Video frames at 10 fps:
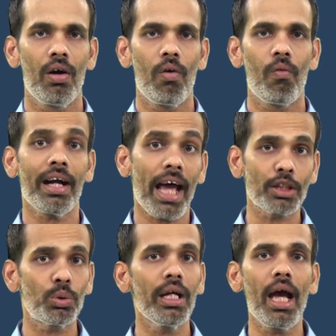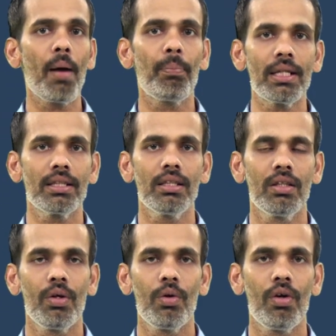What actually happens
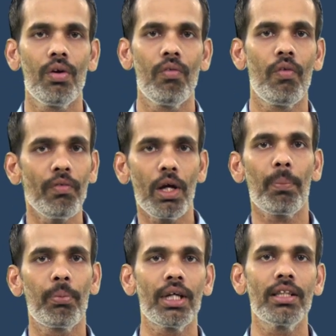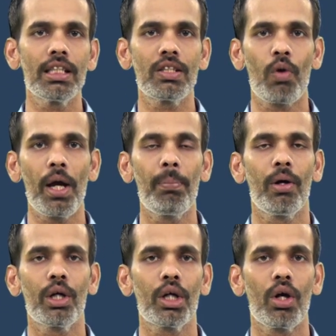when we are putting this white
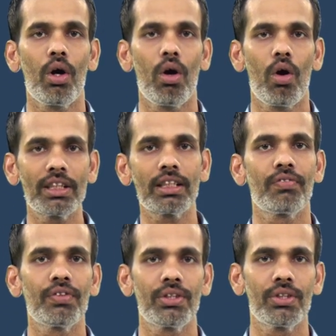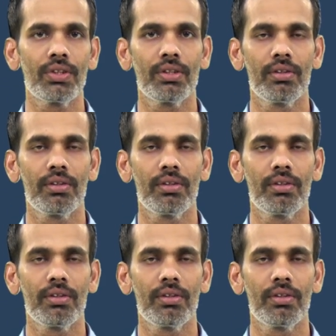powder on the surface?